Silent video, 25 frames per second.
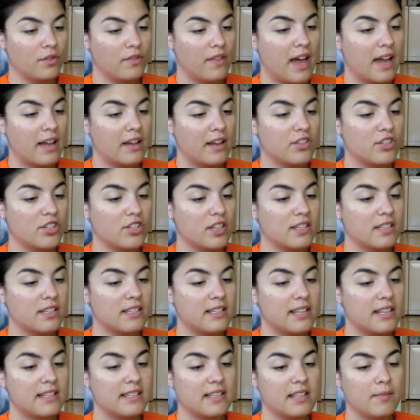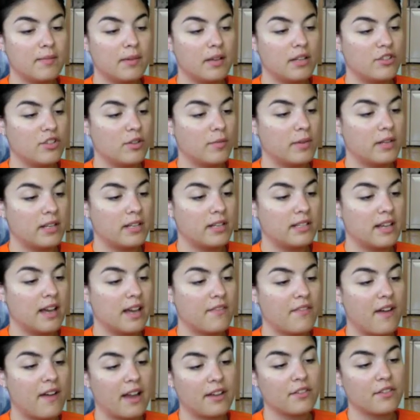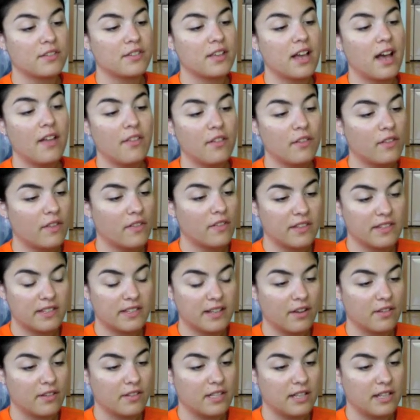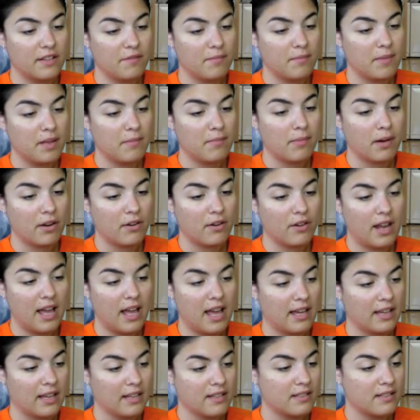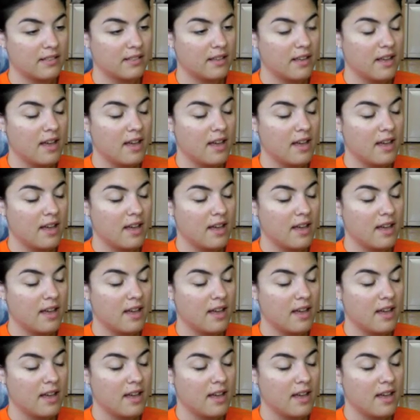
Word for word: that could just as easily be attributed to factors other than the scarcity of meat, butter, and eggs.